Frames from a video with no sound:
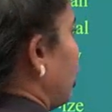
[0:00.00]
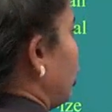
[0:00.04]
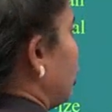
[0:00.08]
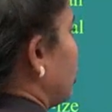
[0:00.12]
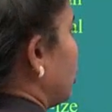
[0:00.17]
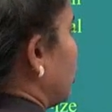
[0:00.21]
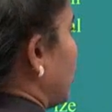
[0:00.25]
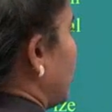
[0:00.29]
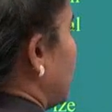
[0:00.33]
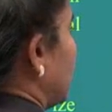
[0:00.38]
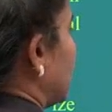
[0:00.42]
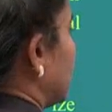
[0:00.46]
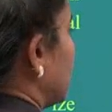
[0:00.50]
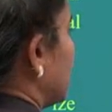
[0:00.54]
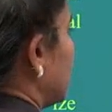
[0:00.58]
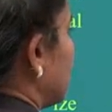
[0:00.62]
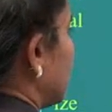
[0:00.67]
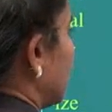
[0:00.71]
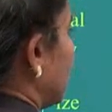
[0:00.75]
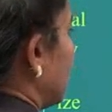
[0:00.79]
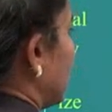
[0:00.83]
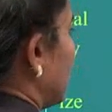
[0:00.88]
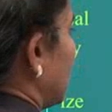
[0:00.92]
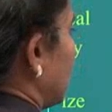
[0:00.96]
So it
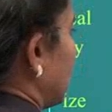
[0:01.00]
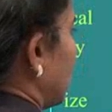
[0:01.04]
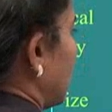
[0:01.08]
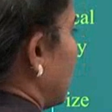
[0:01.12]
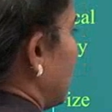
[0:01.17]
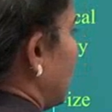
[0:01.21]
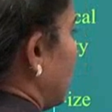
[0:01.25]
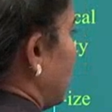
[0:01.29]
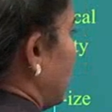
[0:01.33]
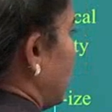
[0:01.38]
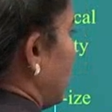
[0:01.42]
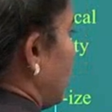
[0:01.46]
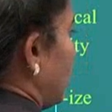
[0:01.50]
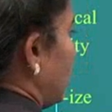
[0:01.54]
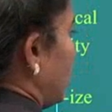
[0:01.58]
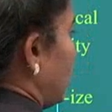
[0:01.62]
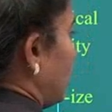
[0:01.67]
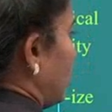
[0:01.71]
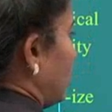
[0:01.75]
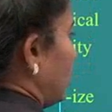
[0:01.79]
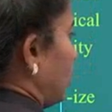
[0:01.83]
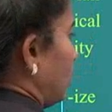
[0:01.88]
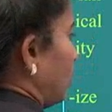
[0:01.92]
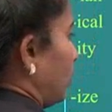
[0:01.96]
is
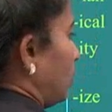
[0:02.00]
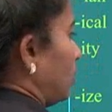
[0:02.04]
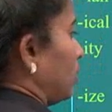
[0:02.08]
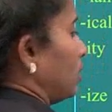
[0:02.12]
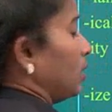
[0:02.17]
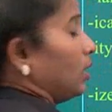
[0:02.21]
on